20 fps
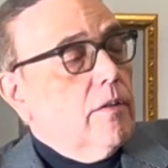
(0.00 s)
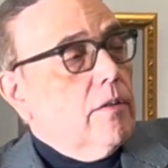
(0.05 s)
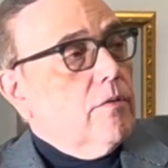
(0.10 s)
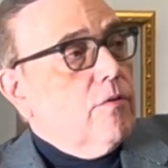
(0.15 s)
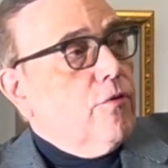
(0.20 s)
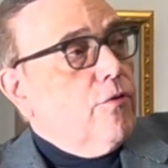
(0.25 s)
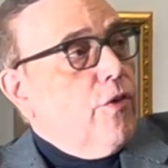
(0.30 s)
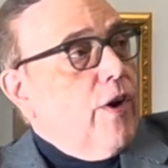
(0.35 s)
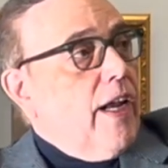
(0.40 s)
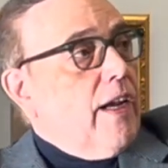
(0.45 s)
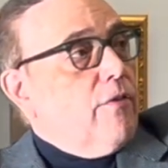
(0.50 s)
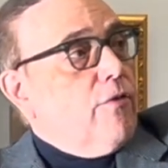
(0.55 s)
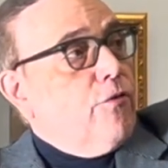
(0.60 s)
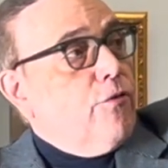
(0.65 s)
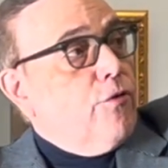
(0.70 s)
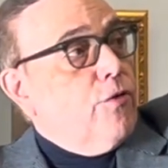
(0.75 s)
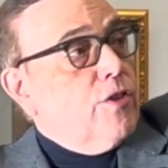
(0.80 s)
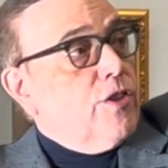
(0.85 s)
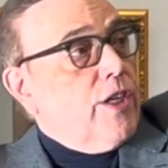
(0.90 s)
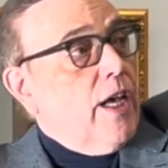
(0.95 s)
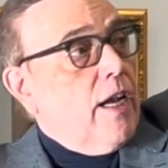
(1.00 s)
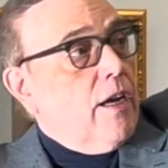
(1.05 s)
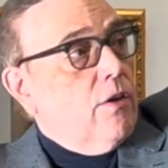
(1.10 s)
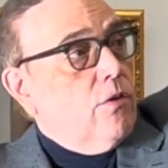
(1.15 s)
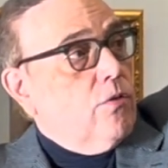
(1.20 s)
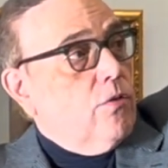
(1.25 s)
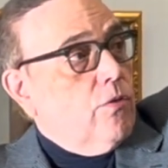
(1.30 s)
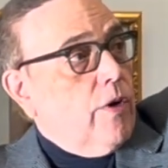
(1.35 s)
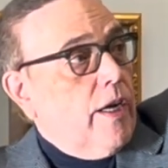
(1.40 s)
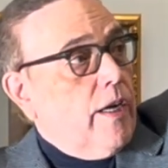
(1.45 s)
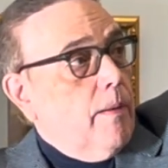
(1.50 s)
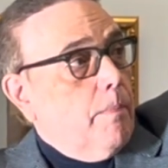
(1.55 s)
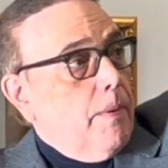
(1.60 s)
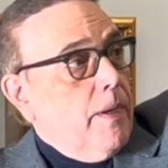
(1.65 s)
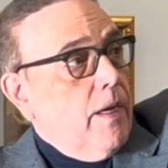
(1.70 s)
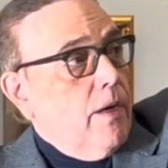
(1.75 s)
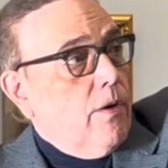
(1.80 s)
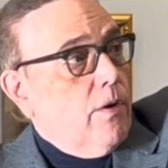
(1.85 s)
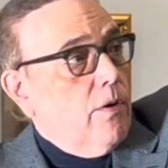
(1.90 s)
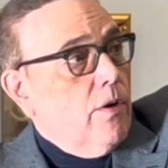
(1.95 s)
Frank Frazetta, right up
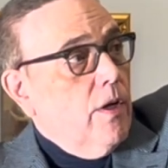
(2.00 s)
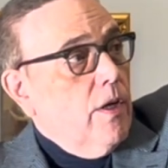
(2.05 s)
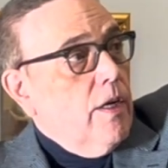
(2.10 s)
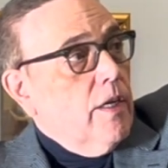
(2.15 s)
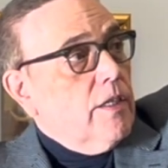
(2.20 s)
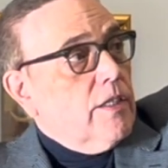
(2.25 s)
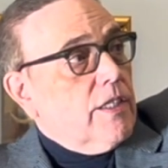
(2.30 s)
here,